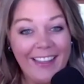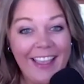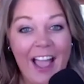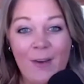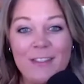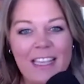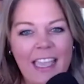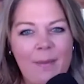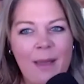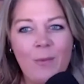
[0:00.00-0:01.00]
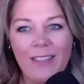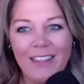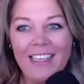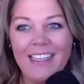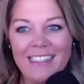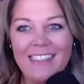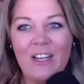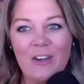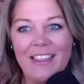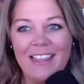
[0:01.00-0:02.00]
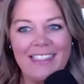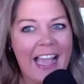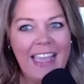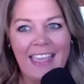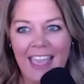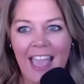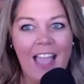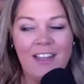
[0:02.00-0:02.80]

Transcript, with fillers: like I was like, am I really considering this? I can't. I